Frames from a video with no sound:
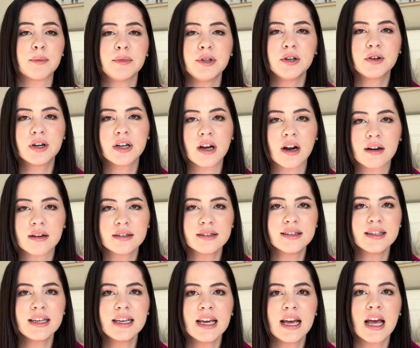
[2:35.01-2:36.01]
You can
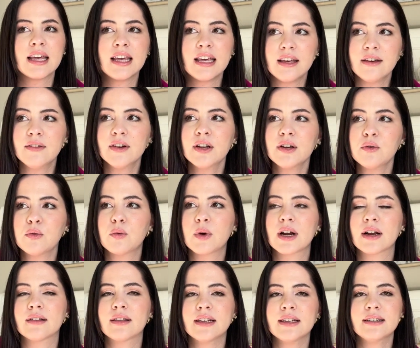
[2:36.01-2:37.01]
honestly even
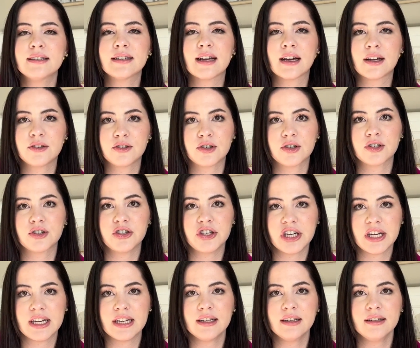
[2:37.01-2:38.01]
wear these under
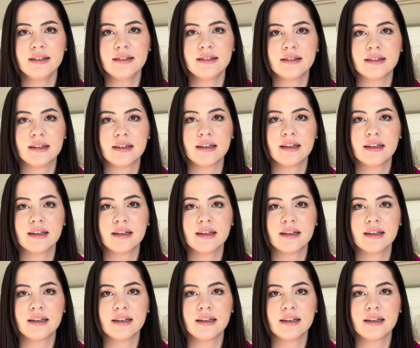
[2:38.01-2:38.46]
jeans